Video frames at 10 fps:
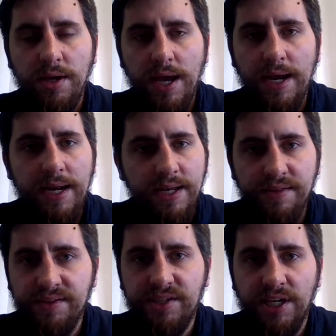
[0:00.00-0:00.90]
at any of
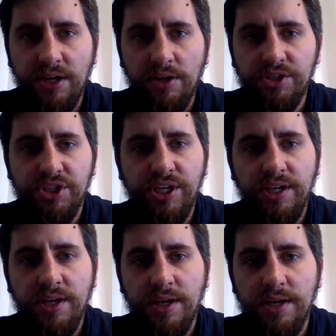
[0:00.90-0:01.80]
this technology,
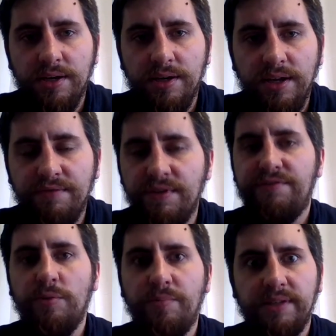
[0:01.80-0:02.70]
and even
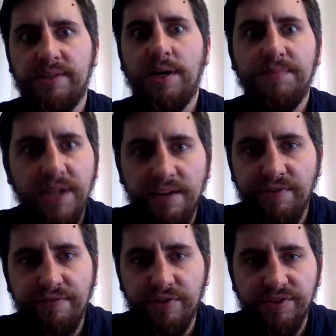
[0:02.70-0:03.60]
if you picked it up today for
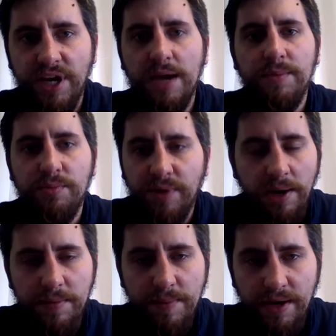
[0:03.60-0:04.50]
the first time, you'd
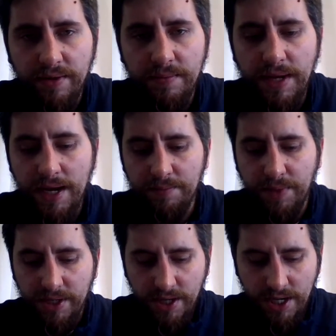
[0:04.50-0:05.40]
probably be better than me at it.
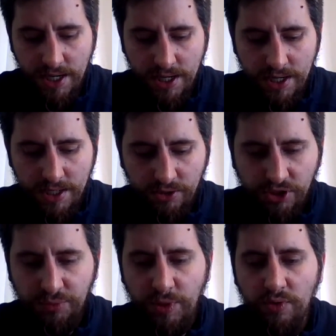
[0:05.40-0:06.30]
But
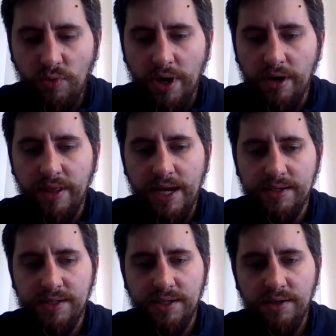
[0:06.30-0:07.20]
just be aware
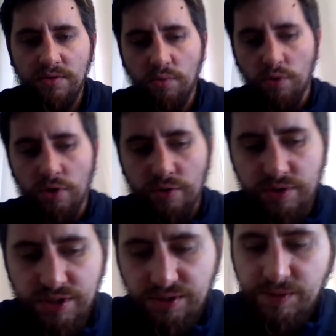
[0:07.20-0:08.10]
that
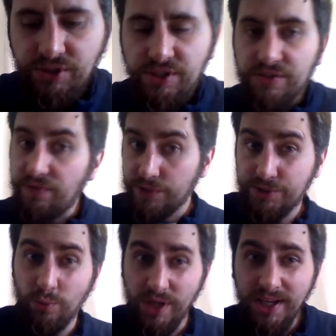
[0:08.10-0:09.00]
especially this
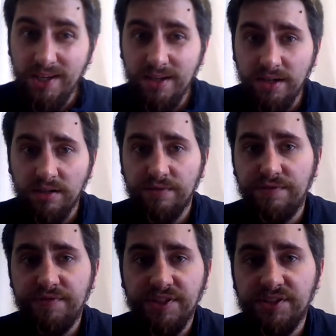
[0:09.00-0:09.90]
first week
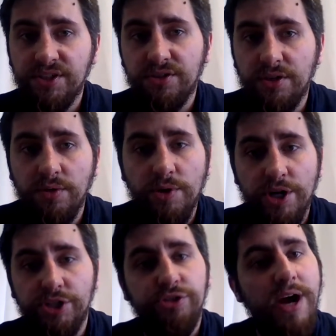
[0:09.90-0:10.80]
of distance learning, we're
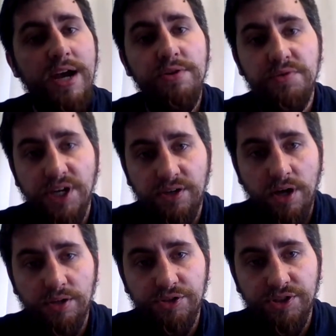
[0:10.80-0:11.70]
going to try new
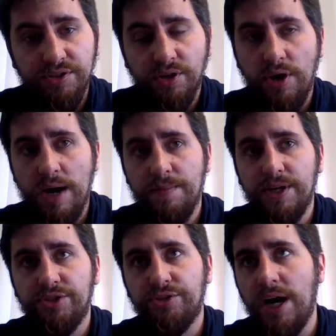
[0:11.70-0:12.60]
technologies. So I'm
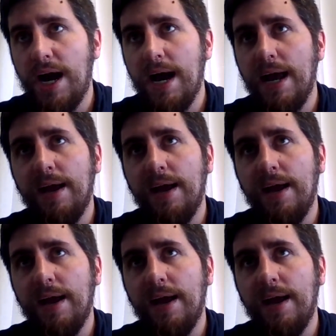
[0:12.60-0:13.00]
going to try